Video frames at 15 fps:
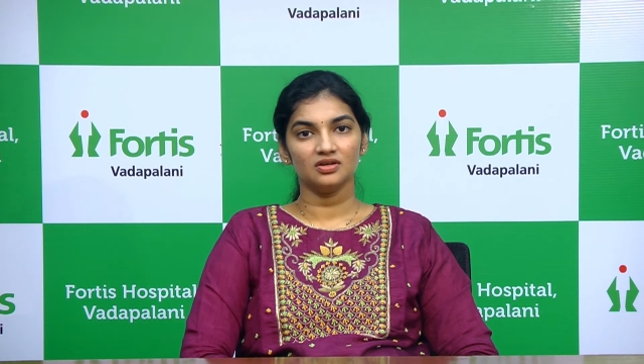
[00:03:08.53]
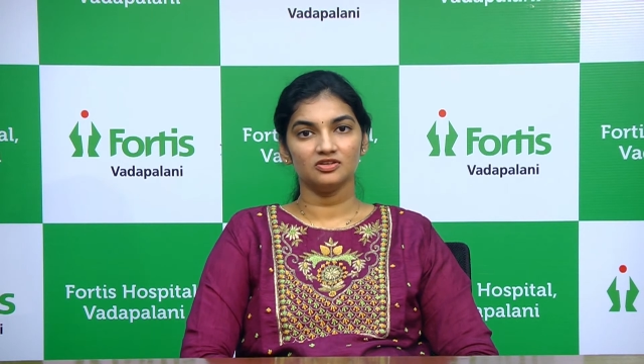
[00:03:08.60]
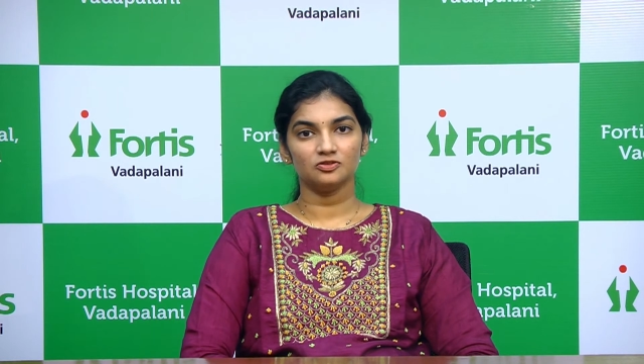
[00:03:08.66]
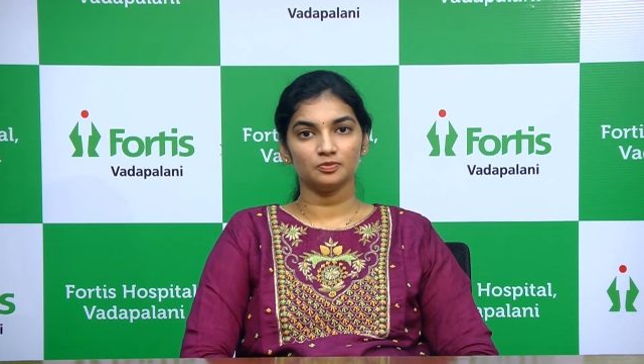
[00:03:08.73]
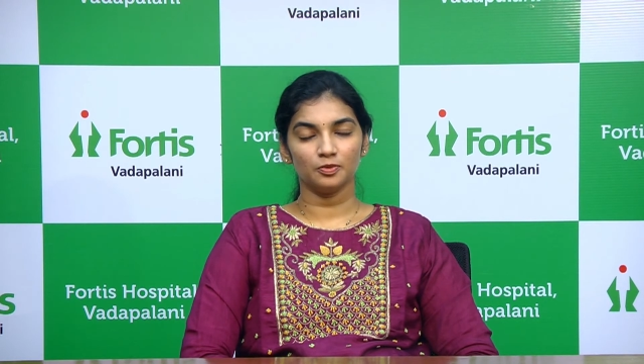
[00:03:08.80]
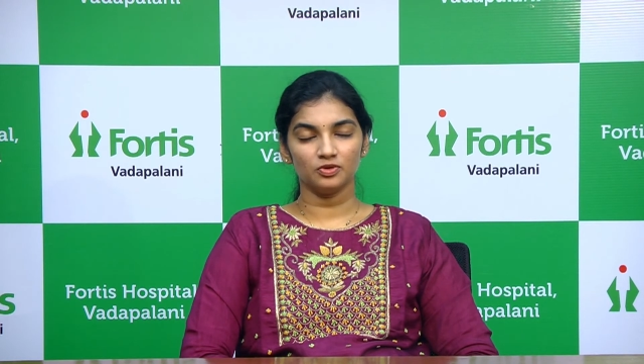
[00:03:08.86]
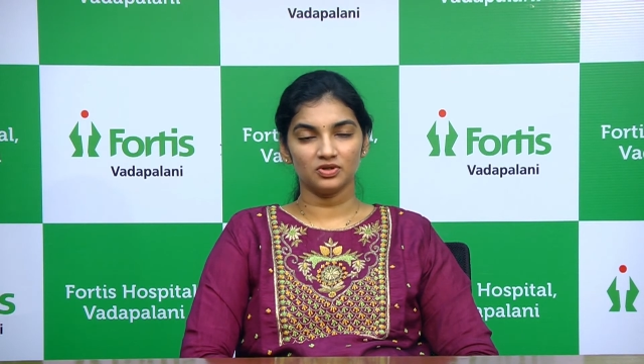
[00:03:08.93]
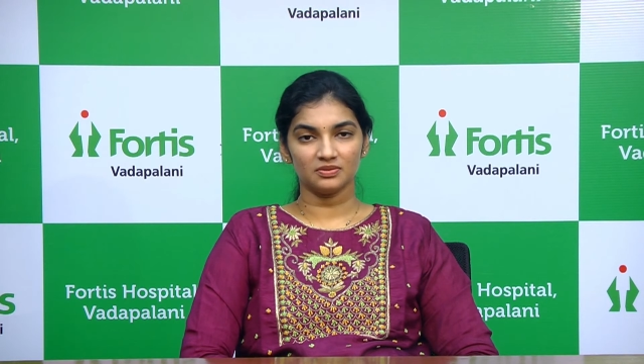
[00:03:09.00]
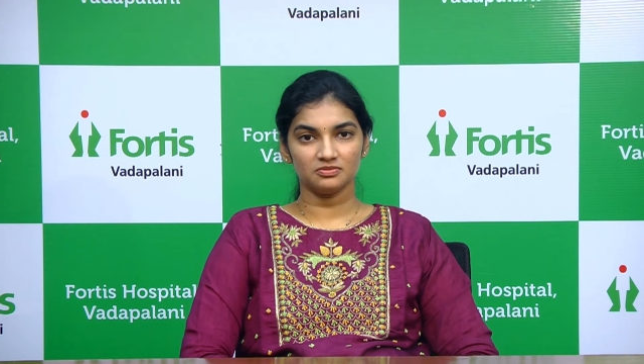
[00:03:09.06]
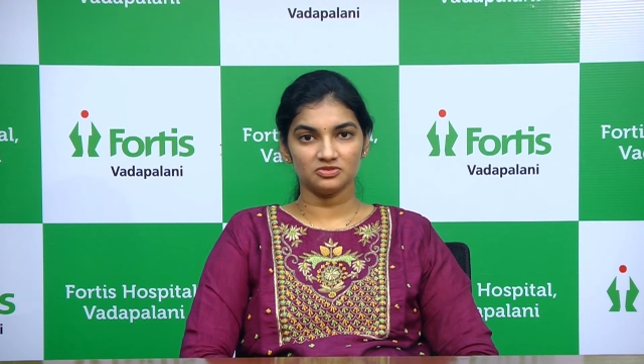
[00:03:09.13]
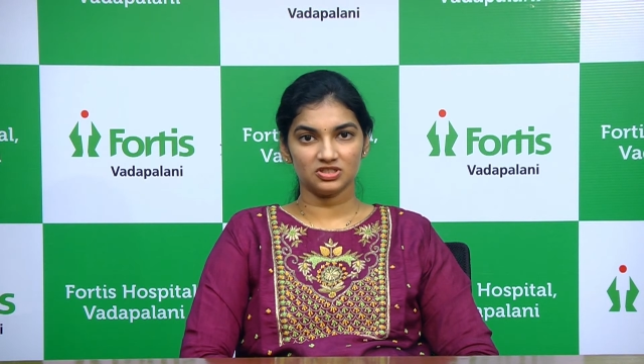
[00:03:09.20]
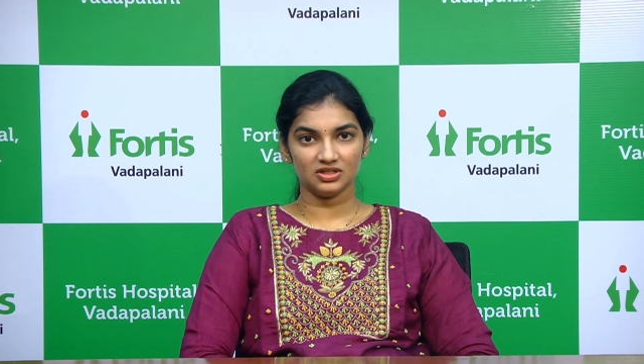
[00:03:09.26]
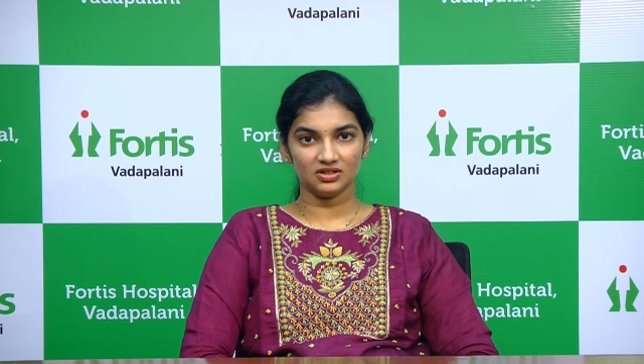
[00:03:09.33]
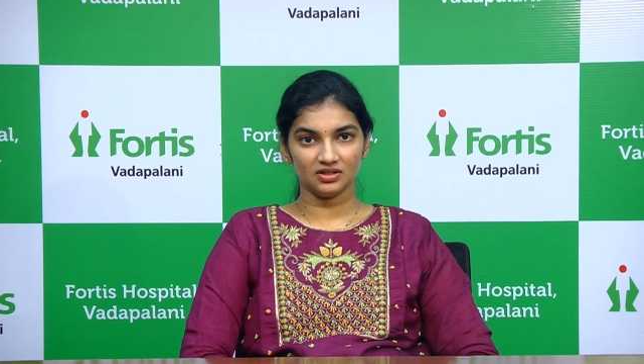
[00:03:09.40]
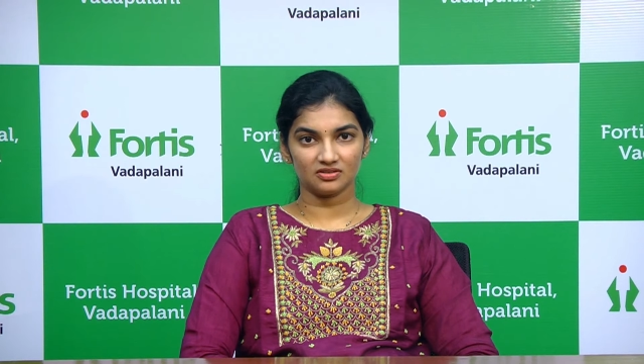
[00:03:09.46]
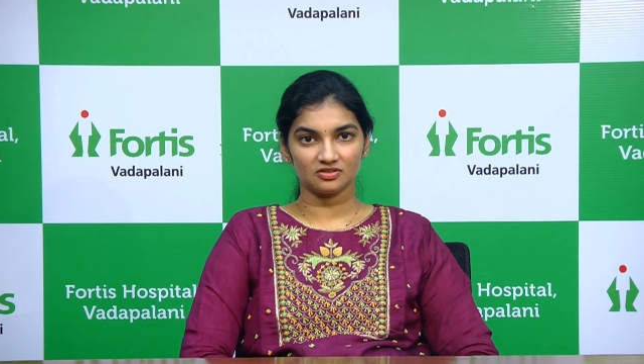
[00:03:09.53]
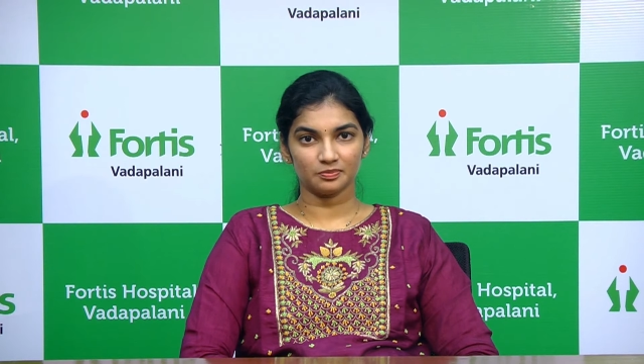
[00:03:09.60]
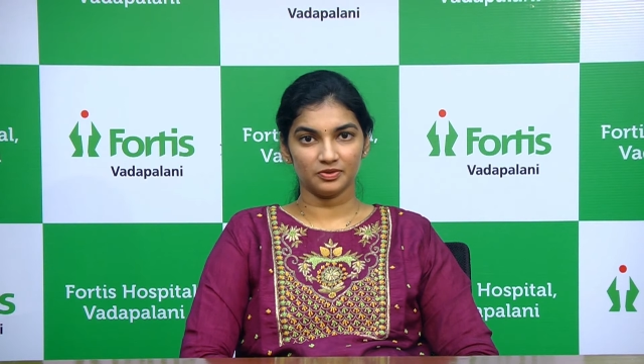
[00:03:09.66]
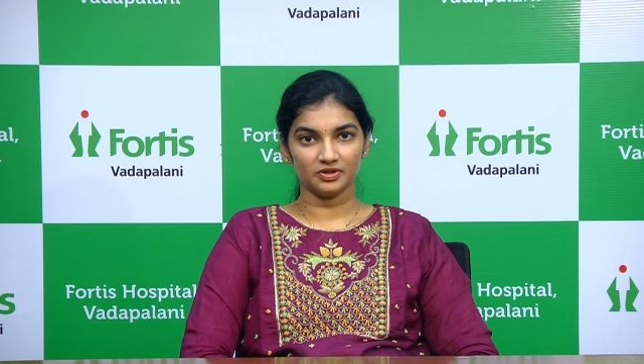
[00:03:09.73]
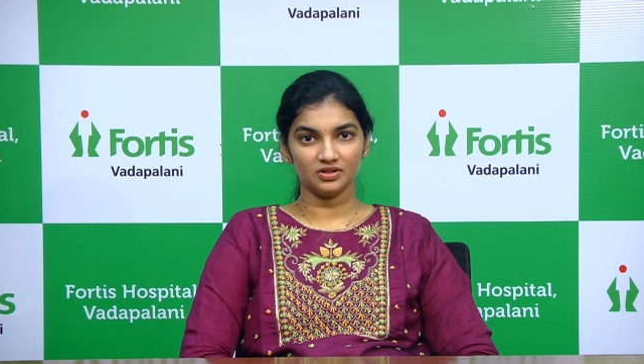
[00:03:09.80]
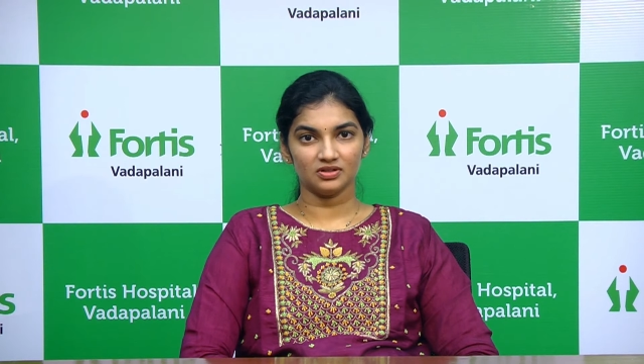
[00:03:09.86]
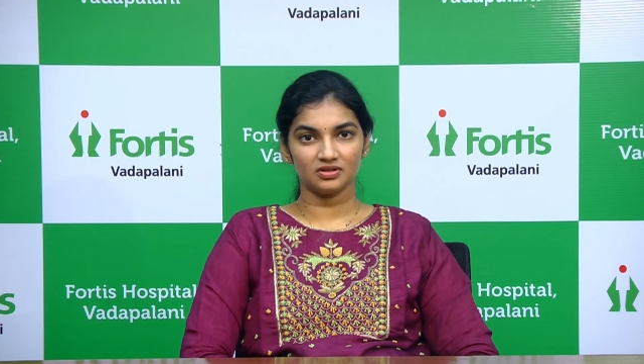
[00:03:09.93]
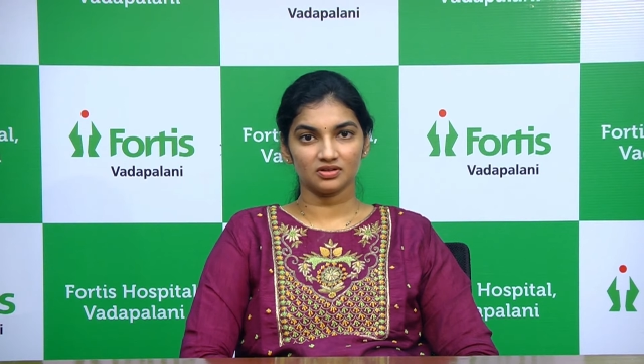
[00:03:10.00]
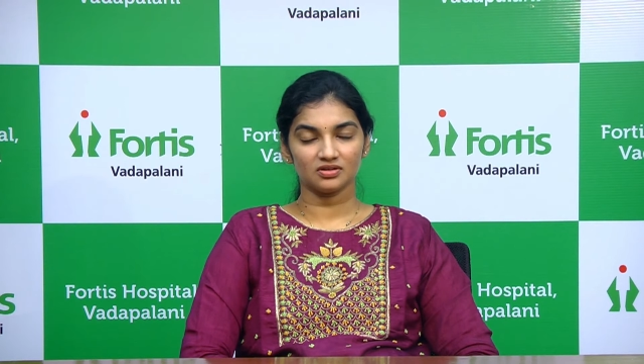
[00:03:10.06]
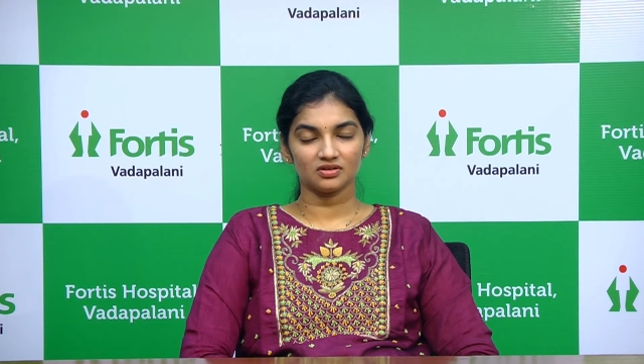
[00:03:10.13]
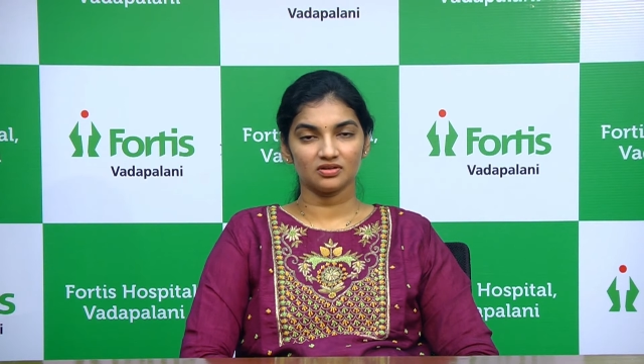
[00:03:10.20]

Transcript: sputum gene expert,